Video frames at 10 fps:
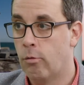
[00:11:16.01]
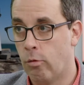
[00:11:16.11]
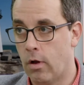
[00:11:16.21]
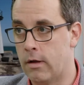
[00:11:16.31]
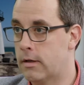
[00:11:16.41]

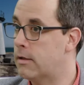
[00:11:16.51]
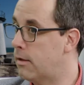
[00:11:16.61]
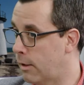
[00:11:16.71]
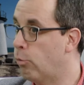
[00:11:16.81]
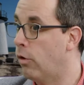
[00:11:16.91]
one,
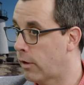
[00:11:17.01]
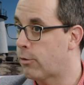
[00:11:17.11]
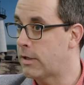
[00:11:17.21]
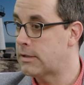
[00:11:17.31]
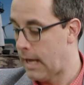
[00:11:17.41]
it, it, will
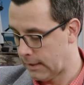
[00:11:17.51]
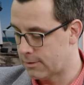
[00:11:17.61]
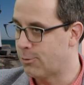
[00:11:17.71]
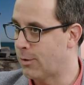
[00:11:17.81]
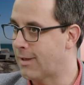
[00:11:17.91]
increase
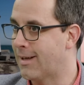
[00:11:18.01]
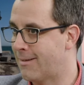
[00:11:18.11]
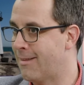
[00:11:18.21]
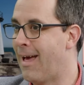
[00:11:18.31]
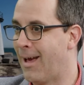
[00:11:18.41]
taxes, and we can get
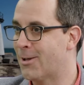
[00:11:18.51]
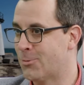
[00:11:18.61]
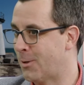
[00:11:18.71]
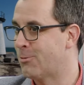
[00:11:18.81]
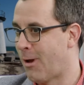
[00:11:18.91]
to that
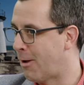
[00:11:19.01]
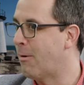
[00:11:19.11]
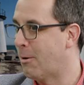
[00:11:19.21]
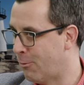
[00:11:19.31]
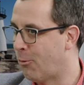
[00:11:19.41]
because we were talking
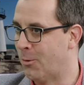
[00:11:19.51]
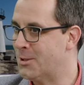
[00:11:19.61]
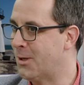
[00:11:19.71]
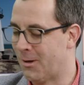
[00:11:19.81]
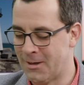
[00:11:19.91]
about it before mm-hmm.
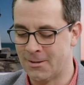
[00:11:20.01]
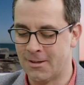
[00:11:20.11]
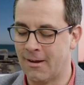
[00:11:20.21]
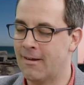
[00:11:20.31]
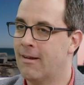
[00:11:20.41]
we started here
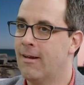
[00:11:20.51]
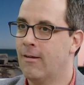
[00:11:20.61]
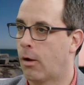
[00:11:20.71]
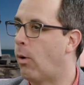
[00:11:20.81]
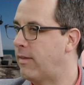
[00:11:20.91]
tonight
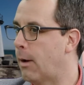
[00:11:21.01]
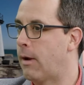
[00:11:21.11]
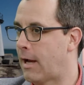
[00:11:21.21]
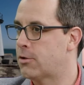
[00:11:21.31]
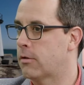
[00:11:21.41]
on what that
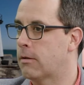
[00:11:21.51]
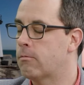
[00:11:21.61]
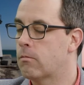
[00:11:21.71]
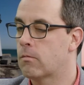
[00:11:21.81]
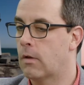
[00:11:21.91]
would actually,
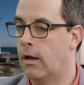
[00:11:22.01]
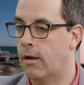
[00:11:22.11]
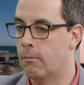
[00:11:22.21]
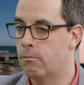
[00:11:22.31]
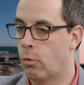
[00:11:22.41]

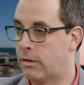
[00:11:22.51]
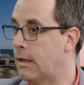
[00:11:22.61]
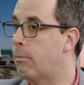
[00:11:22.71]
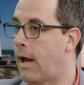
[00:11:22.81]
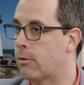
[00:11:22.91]
um, what
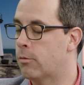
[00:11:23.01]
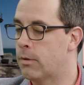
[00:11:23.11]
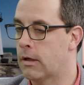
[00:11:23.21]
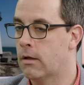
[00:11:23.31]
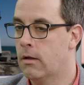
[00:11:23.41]
the impact would
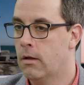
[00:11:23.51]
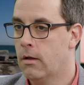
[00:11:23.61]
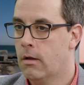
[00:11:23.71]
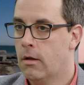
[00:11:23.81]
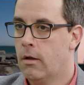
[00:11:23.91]
be.
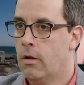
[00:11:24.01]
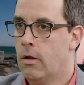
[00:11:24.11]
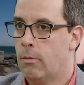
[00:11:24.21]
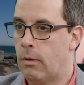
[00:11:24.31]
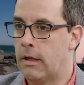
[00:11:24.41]

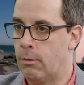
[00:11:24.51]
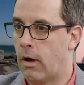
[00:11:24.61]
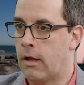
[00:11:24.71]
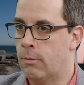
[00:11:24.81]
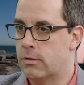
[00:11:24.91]
It
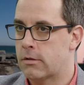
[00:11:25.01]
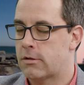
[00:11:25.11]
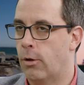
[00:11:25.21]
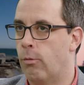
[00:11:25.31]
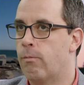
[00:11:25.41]
would it,
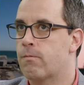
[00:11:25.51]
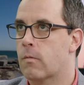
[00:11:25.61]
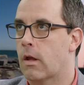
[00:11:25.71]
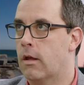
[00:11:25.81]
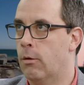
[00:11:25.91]
so
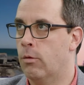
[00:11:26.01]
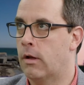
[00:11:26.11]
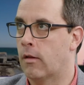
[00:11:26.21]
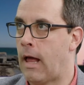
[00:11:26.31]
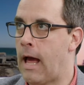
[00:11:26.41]
it
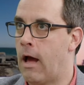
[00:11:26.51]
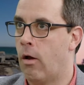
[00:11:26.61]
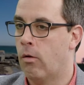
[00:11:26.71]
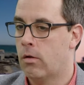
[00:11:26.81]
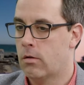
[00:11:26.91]
would
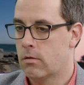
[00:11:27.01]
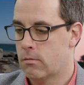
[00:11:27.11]
allow